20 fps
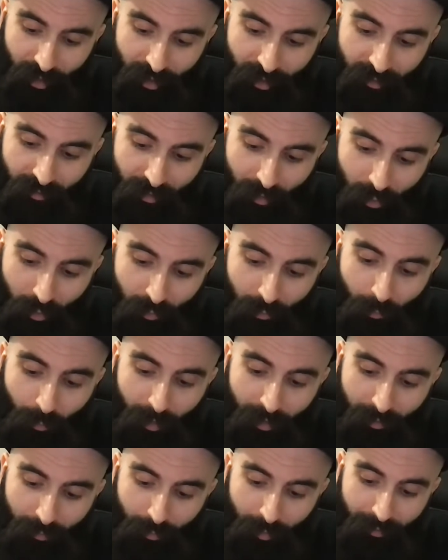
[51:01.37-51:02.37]
is a good
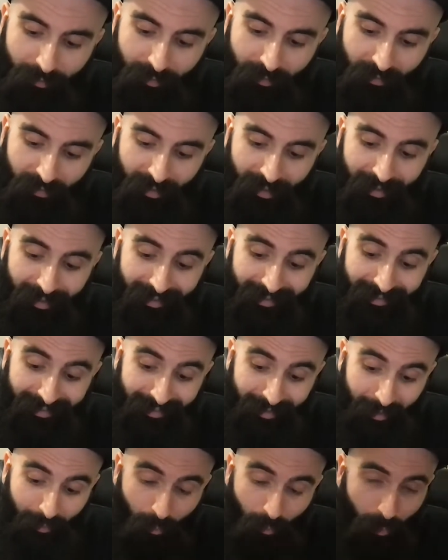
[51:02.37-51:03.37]
way to understand
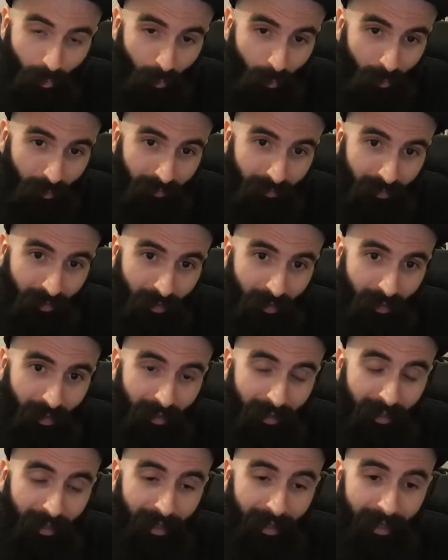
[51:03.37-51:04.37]
external chords,
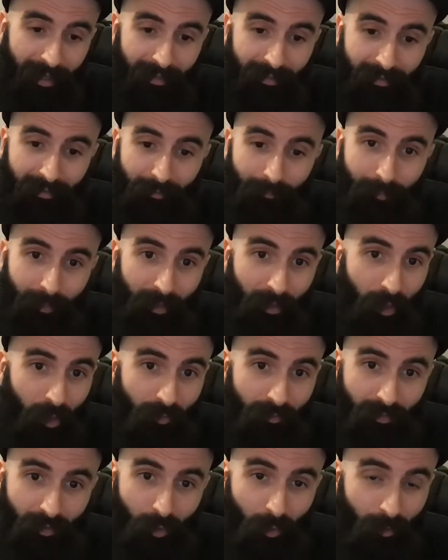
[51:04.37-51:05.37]
and
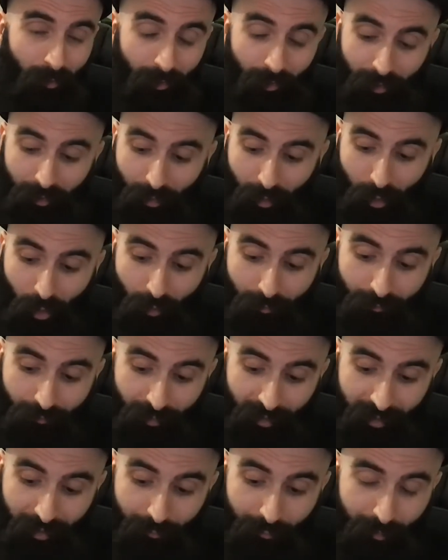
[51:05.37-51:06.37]
because although you're not
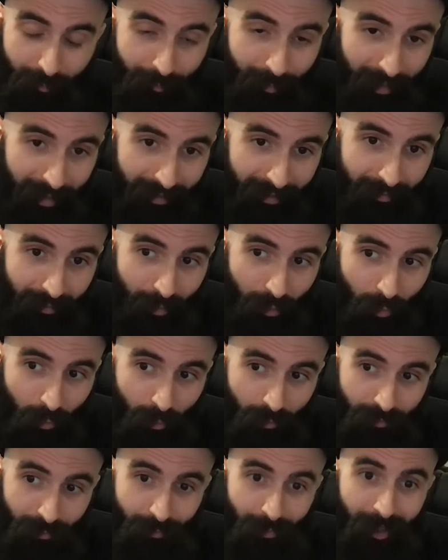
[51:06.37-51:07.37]
really replacing
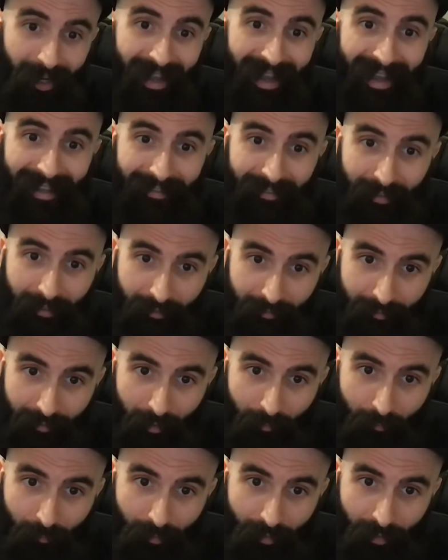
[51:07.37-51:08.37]
chords, you are adding
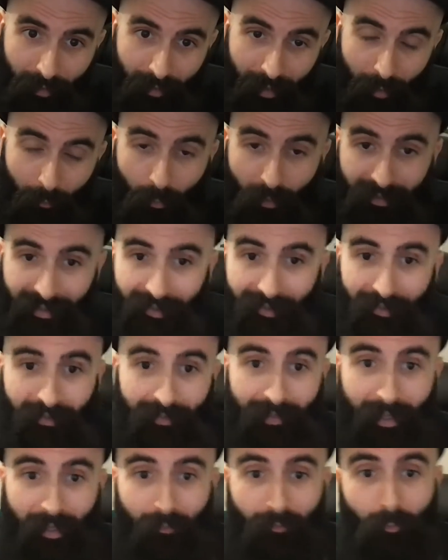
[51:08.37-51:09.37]
something. And we did
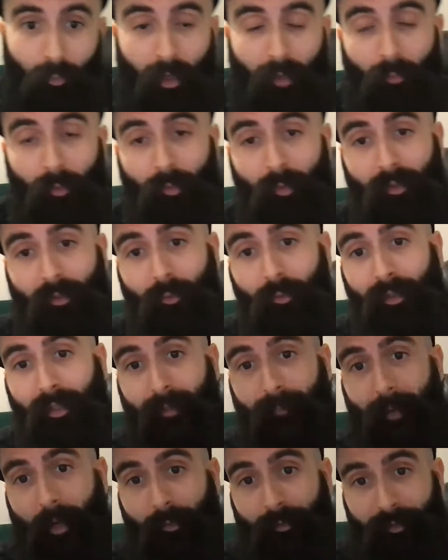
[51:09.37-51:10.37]
say when we were
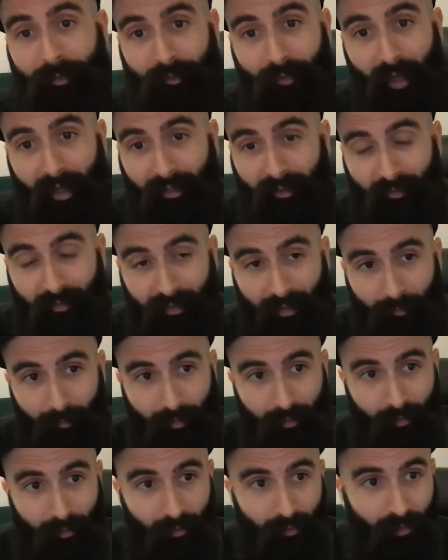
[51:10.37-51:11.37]
talking about the Tritone
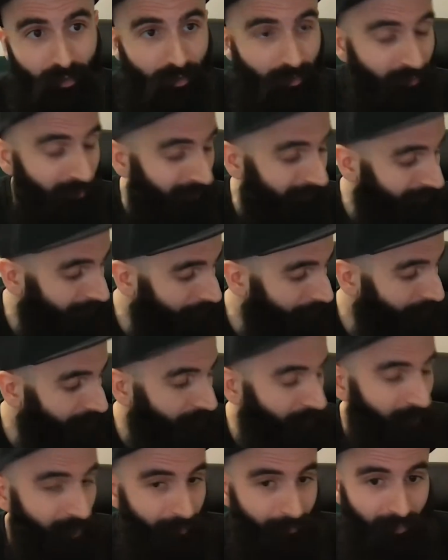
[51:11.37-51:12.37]
substitution that
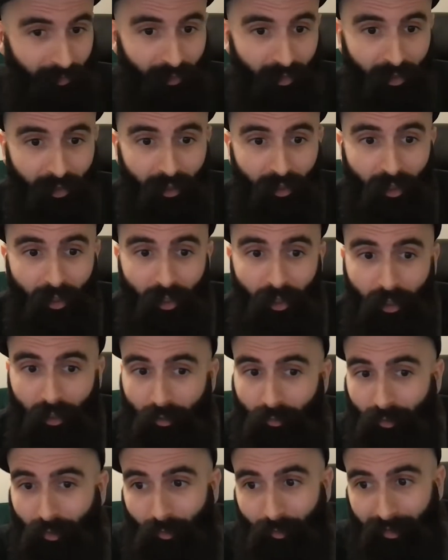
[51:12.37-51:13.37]
sometimes
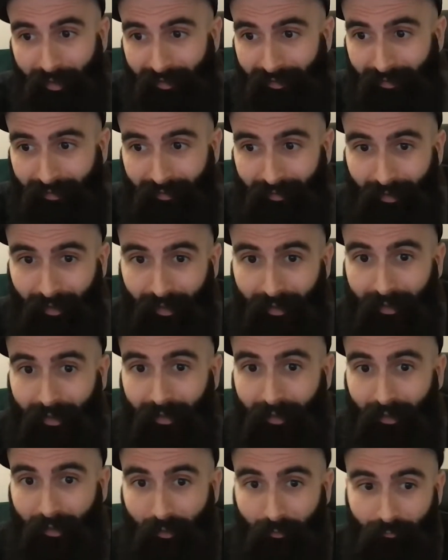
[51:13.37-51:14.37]
you don't
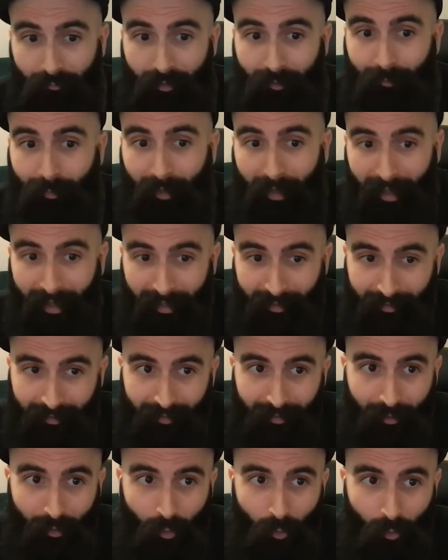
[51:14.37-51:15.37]
necessarily replace
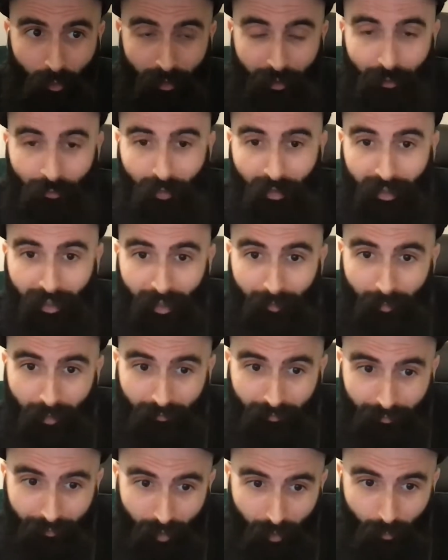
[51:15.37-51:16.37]
the chord that you're
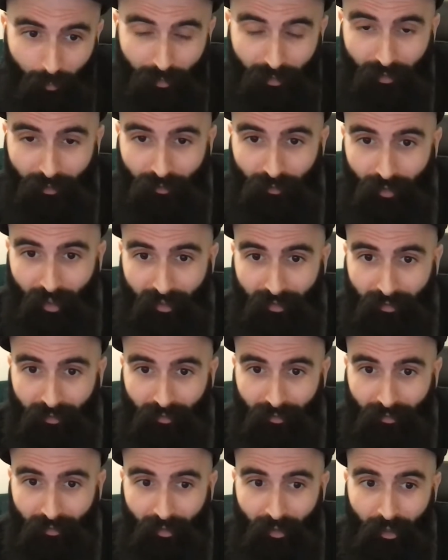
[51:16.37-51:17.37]
coming from with the
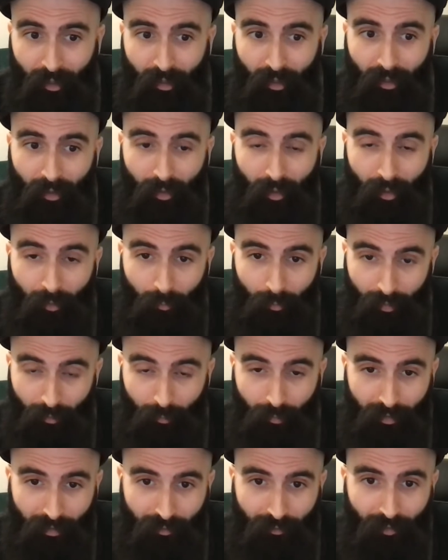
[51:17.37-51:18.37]
Tritone,
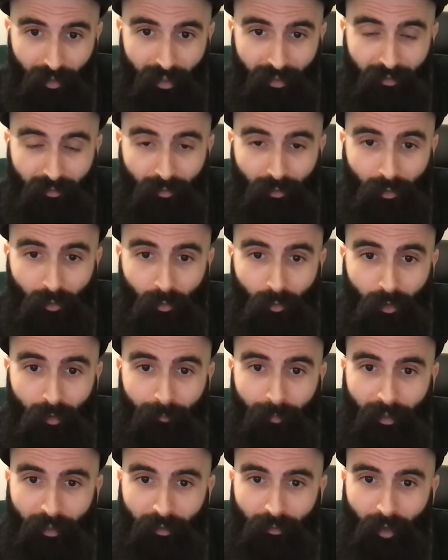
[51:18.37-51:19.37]
with the Tritone
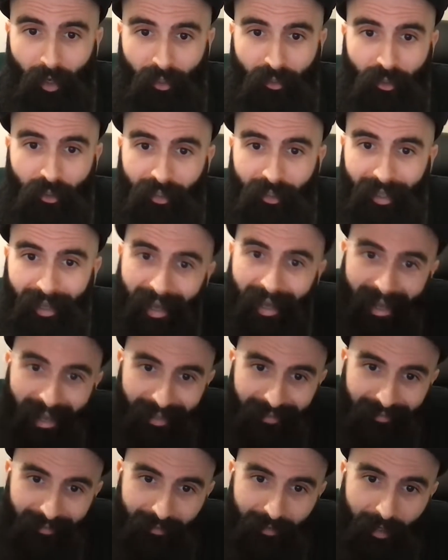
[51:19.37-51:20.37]
chord, but you actually
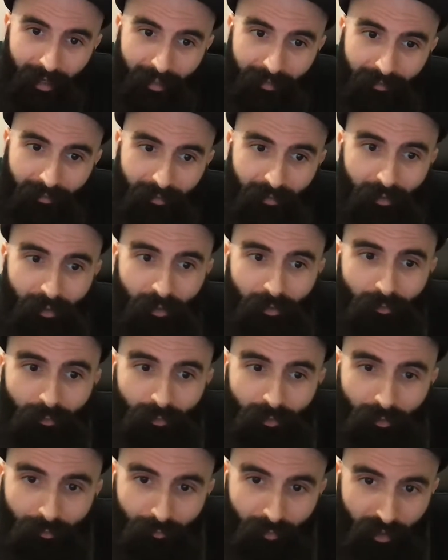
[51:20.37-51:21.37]
add that to
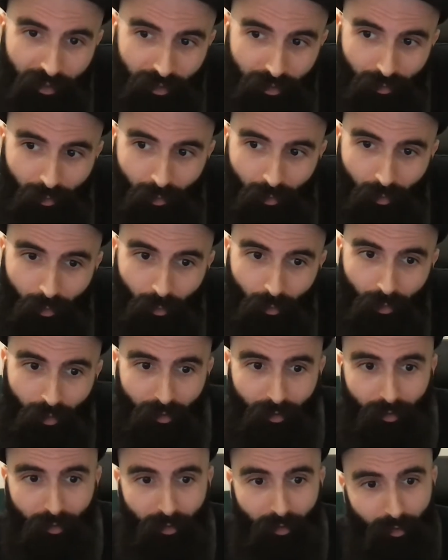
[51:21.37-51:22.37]
the original
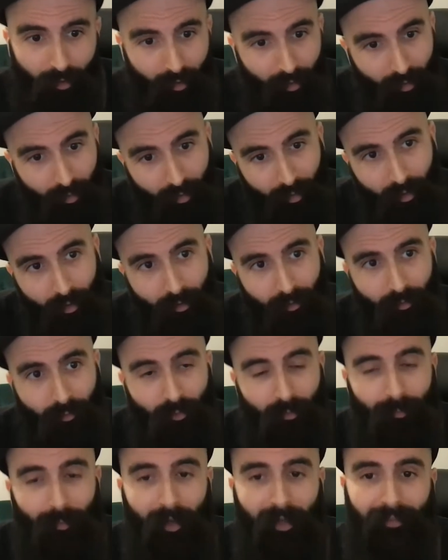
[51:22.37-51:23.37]
chord to
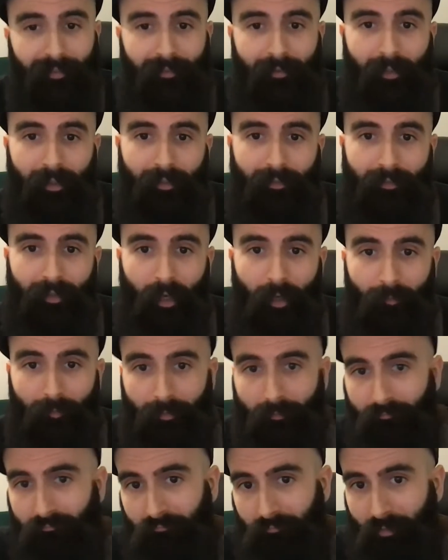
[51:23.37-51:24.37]
spice things up.
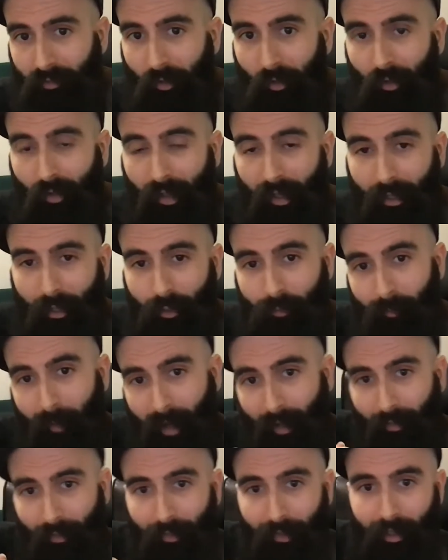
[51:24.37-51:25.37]
So you
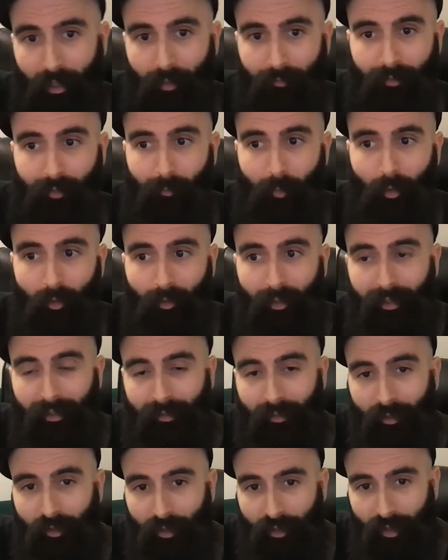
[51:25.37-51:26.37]
might think of the modal
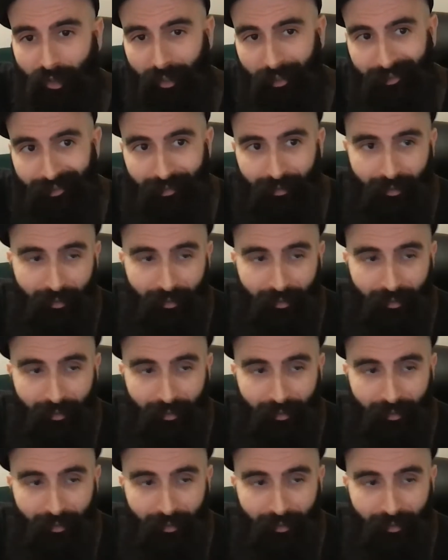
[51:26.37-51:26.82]
interchange